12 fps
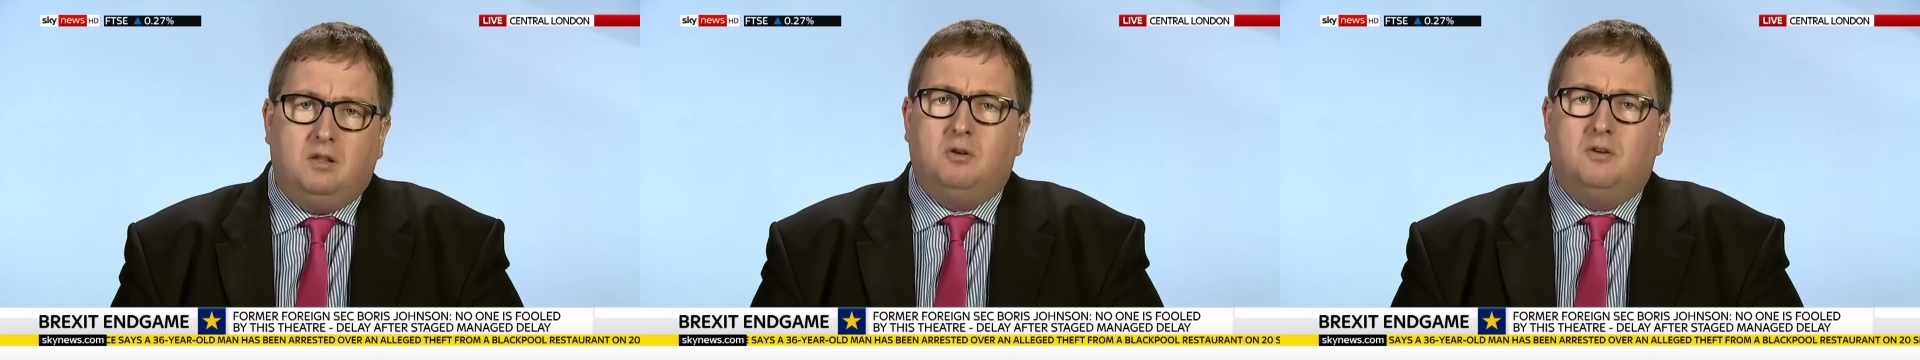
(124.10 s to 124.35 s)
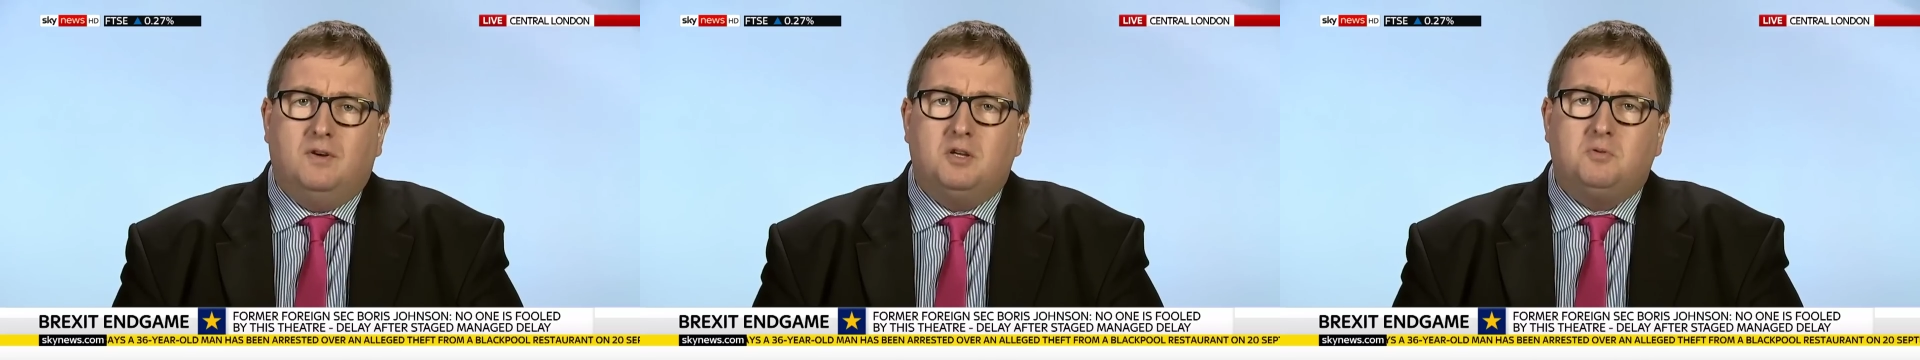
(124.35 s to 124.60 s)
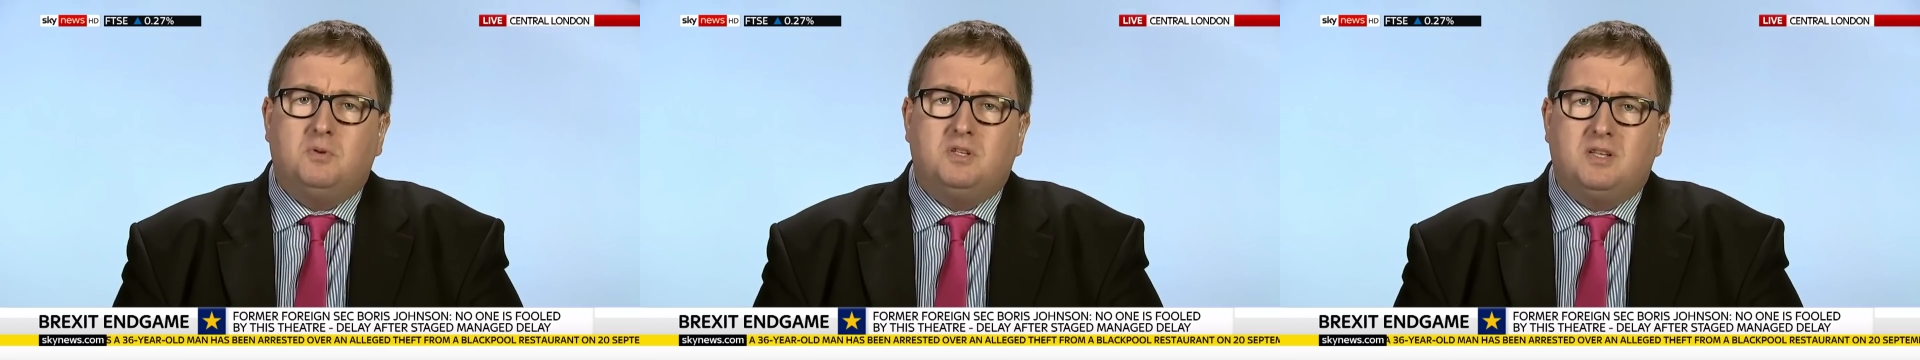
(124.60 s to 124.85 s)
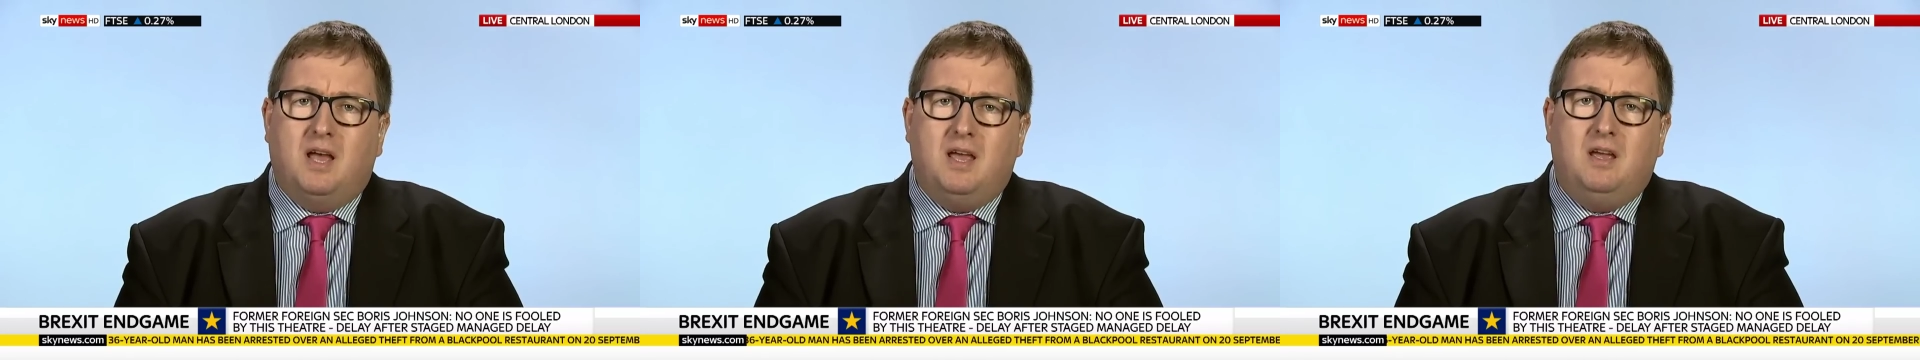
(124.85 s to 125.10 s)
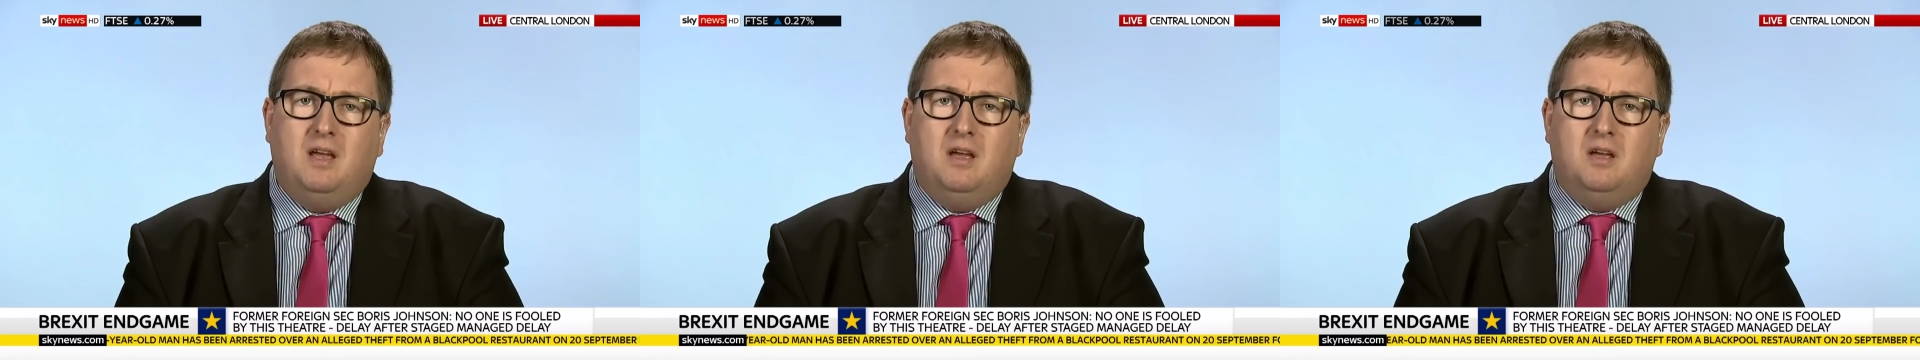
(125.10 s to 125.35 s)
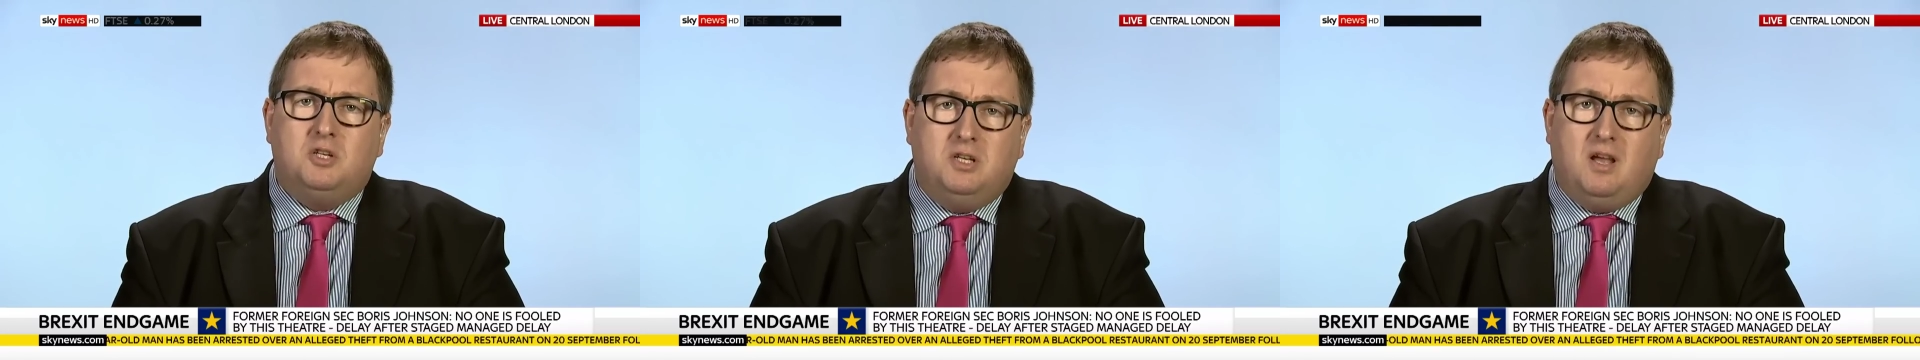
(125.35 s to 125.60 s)
a lot of us would say
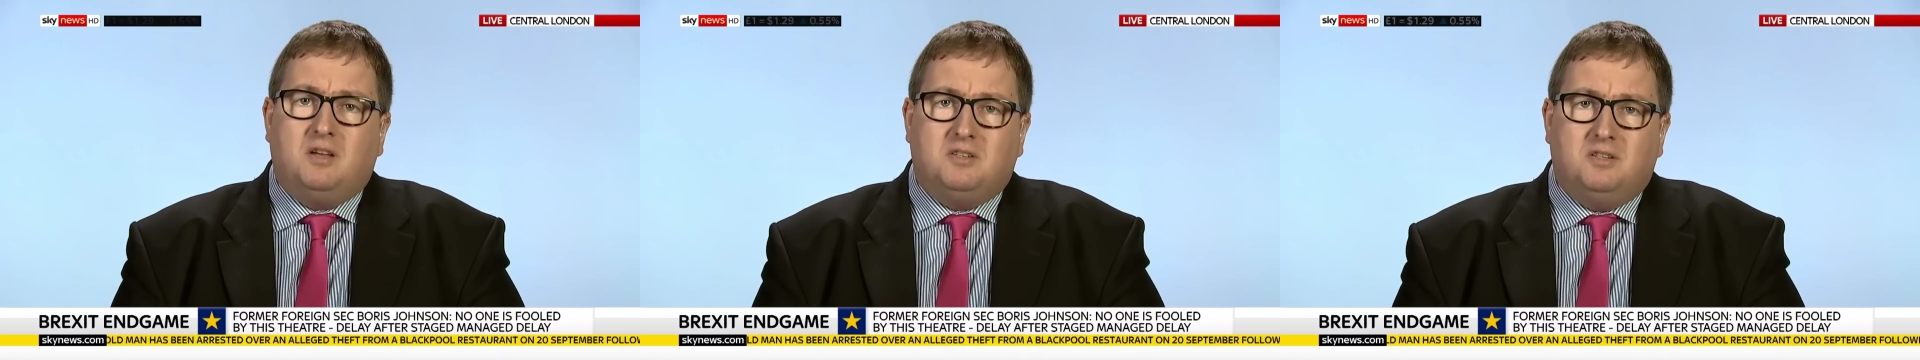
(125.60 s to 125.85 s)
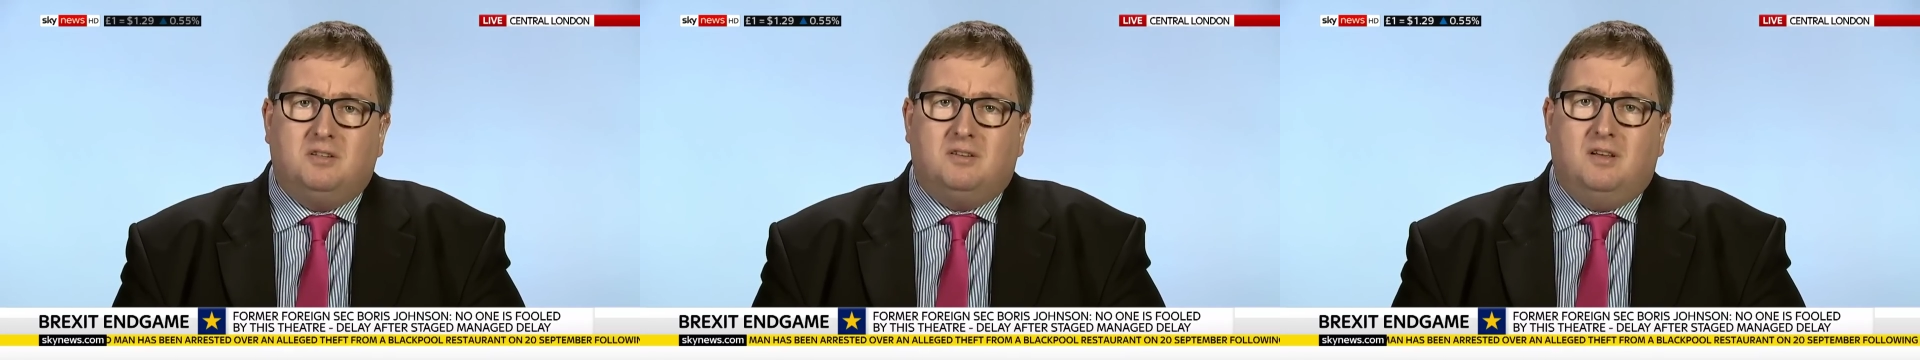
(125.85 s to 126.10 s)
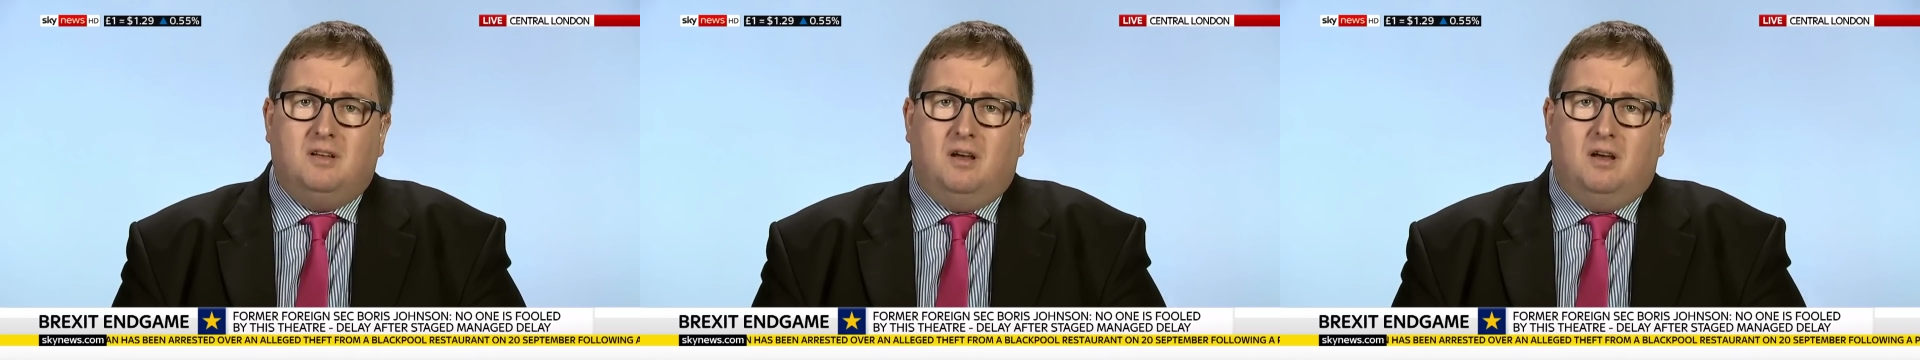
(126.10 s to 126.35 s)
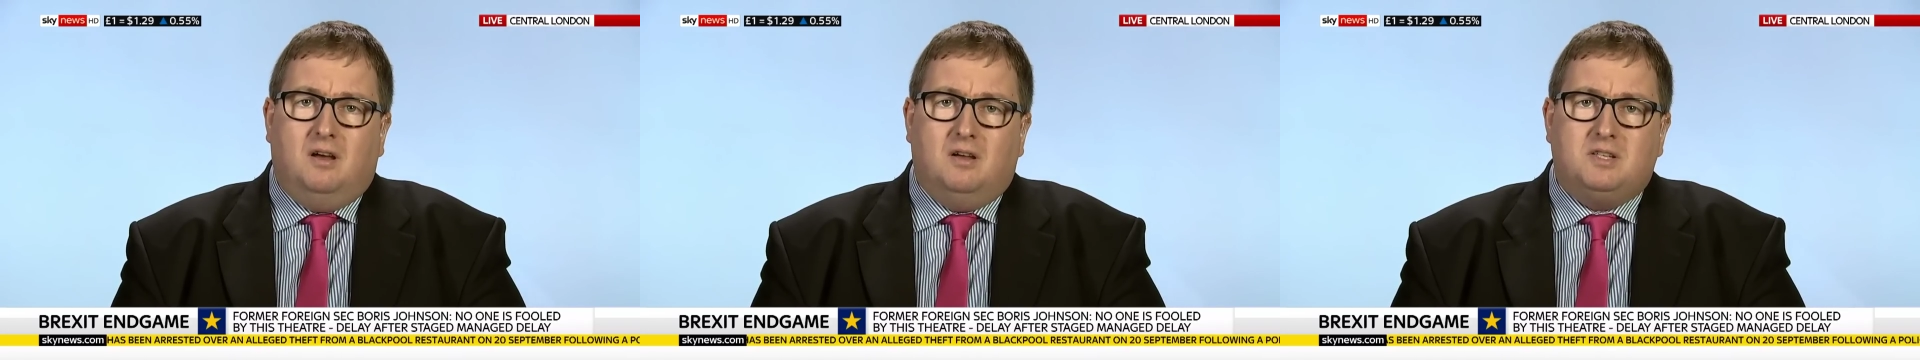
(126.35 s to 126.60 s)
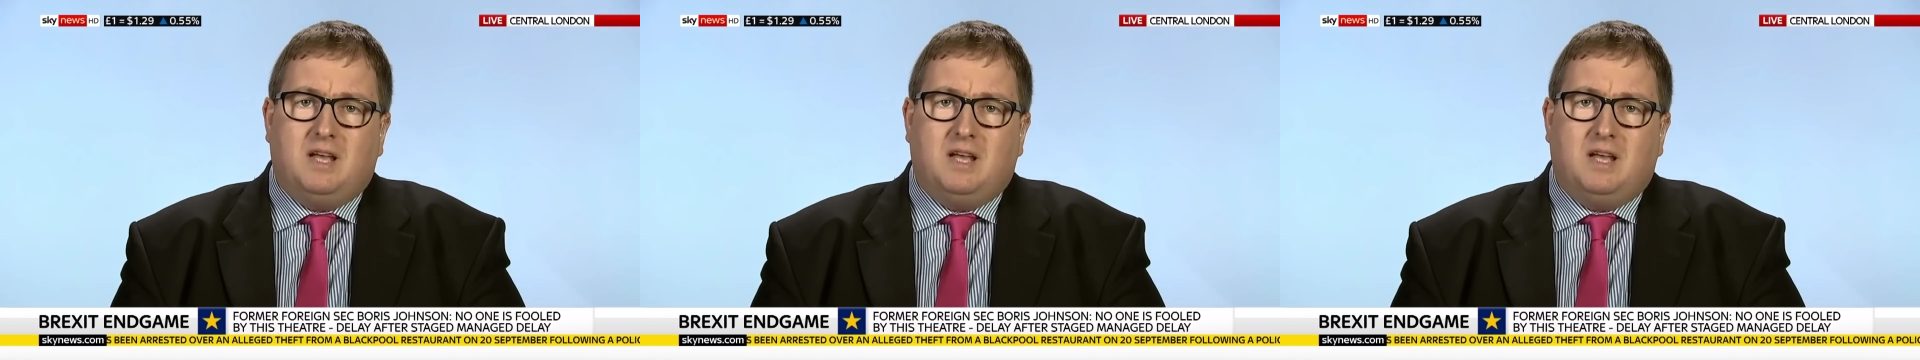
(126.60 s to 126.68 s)
she doesn't uh,